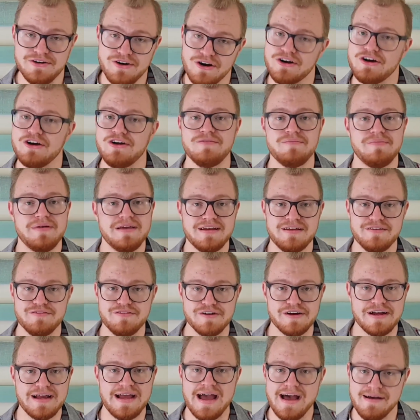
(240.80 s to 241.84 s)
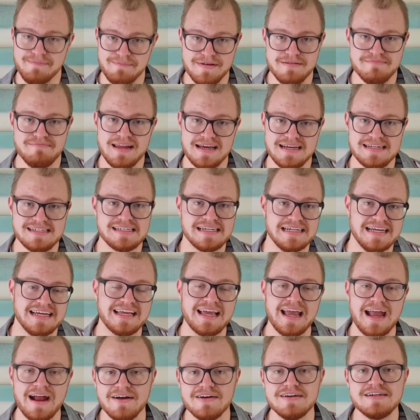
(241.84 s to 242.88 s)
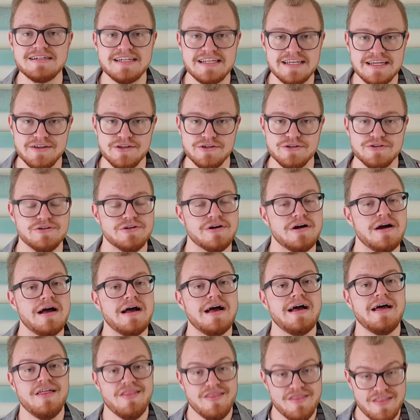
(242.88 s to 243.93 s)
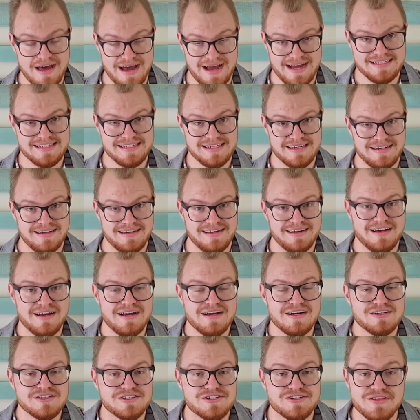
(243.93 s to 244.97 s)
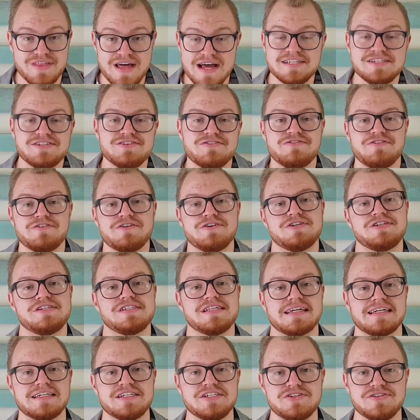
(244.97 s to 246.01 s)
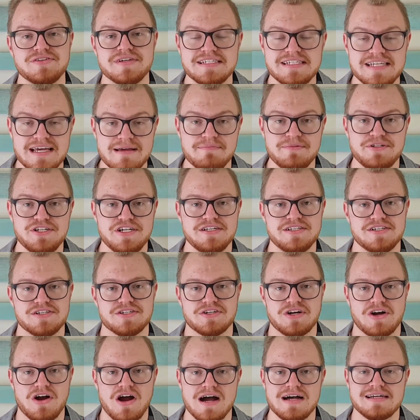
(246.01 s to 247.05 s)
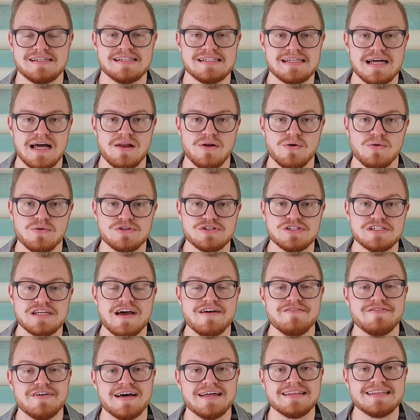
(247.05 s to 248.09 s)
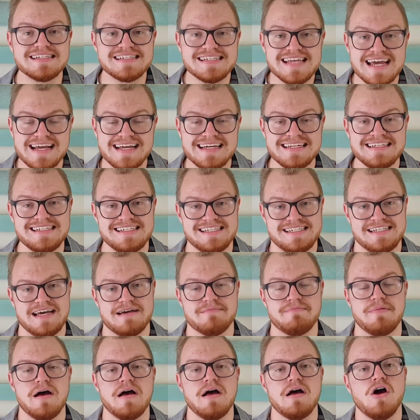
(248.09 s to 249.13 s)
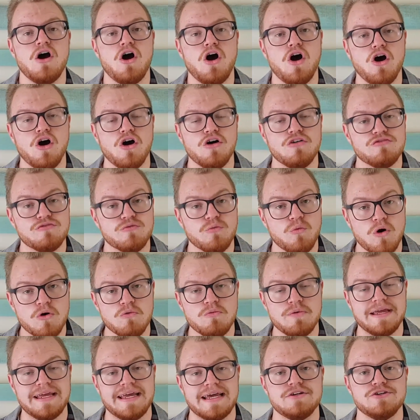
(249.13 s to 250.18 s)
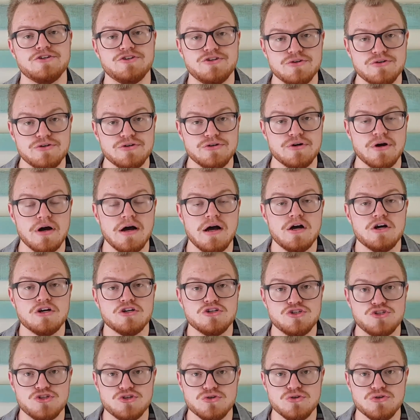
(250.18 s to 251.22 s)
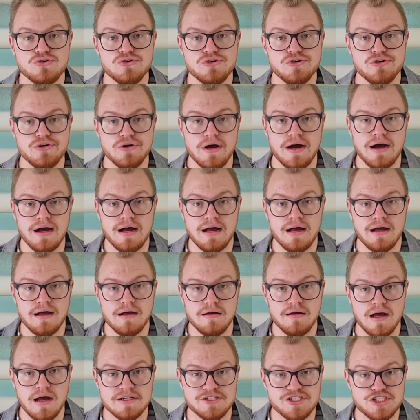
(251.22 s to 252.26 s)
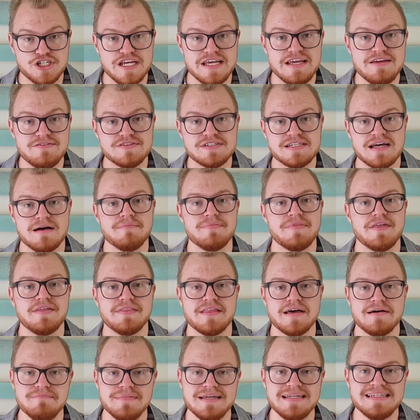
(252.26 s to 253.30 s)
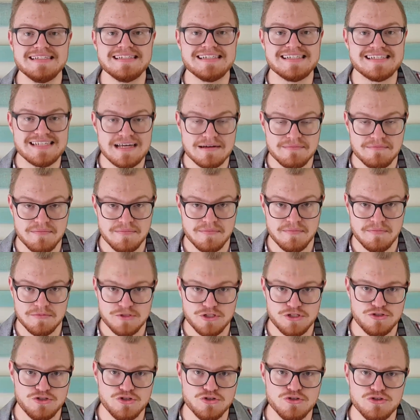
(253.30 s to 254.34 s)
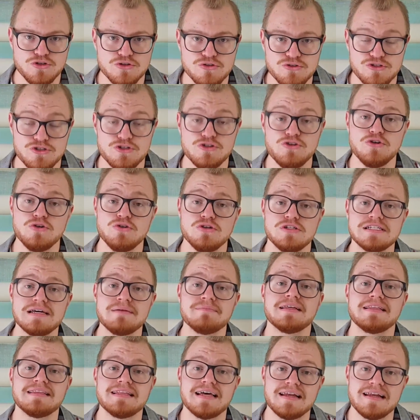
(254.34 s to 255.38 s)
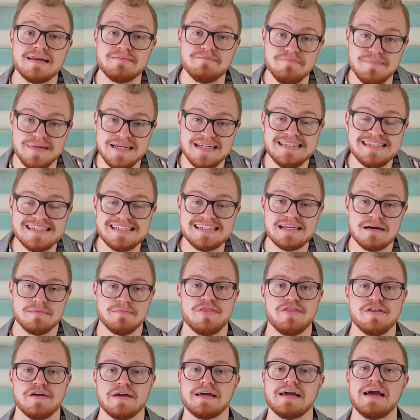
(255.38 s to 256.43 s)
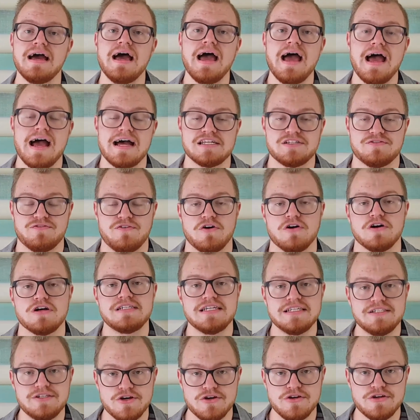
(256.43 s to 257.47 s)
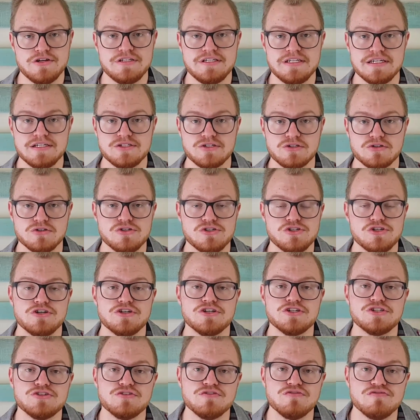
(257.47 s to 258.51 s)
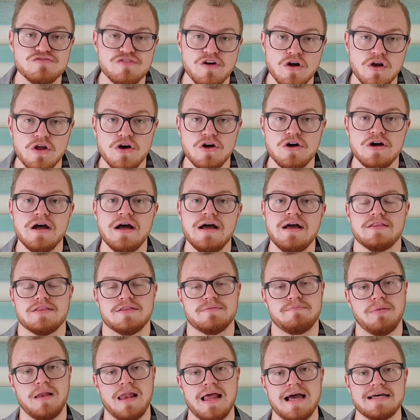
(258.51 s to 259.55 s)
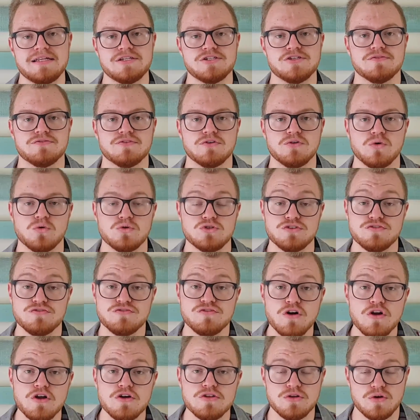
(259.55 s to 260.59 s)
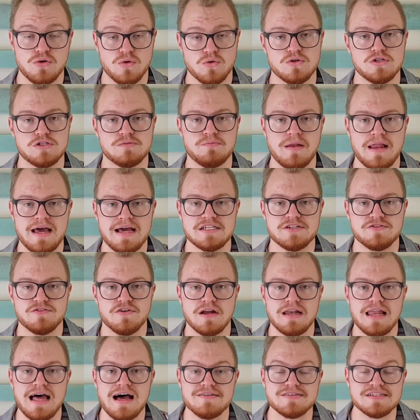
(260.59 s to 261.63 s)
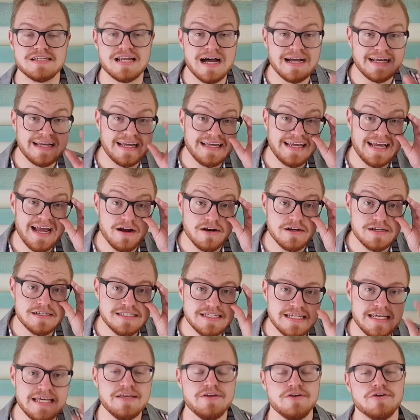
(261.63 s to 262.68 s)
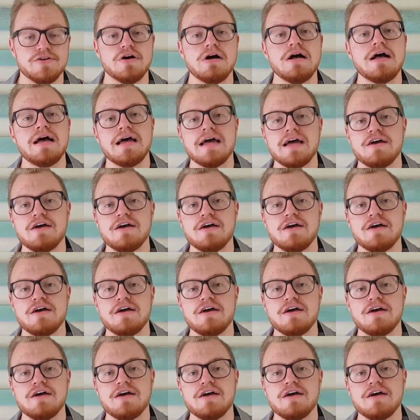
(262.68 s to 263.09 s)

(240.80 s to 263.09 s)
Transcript: you're not going to be in a very happy place. I can guarantee you that. So, that's the first thing, is to accept Jesus Christ as our Lord and Savior. And the second step of what we can do to achieve something that means something to do, to do something that means something as far as eternity is concerned is to follow the plans of the Lord, to follow the Lord's plans for our lives. And I can guarantee you,